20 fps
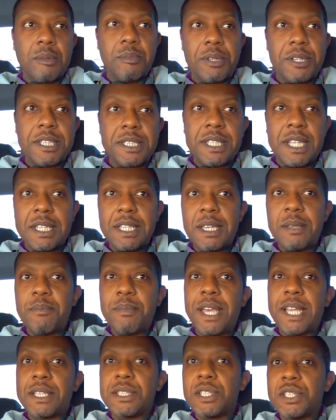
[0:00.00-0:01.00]
Plus, I didn't
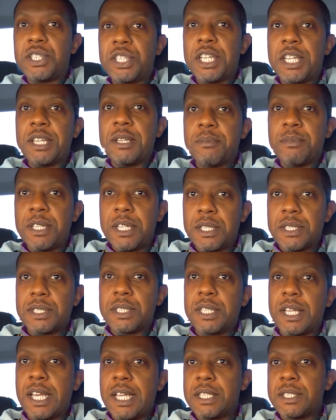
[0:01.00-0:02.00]
make the gym
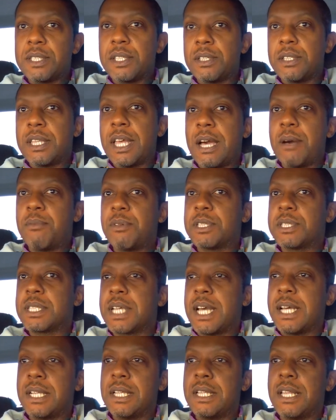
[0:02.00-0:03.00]
yesterday, so that was
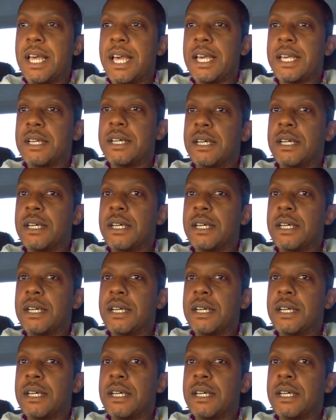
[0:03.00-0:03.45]
kind of like